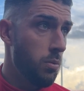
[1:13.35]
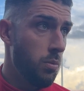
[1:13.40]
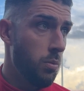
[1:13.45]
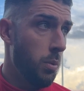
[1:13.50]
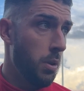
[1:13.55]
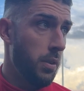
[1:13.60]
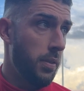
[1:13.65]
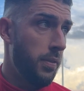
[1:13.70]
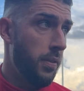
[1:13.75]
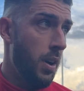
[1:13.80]

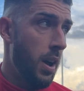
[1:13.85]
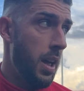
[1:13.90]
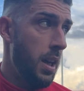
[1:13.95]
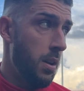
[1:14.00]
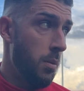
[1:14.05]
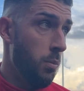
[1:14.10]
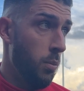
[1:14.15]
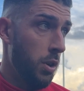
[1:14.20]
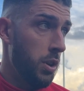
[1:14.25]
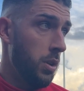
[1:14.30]
want to fight
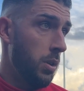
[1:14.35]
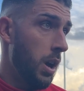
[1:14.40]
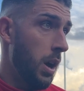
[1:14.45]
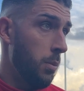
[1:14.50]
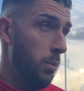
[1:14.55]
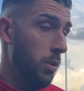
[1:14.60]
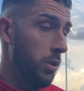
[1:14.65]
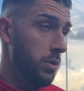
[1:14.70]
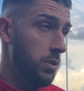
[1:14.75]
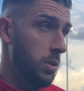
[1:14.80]
and
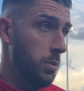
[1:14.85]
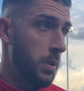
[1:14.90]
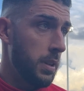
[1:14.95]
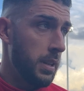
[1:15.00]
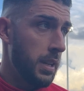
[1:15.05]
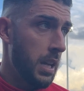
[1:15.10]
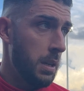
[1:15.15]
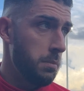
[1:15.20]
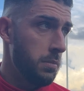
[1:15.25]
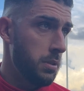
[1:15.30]
want to win
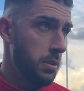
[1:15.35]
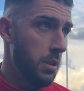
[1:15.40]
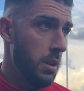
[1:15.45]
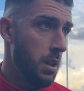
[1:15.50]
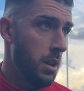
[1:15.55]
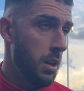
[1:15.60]
games,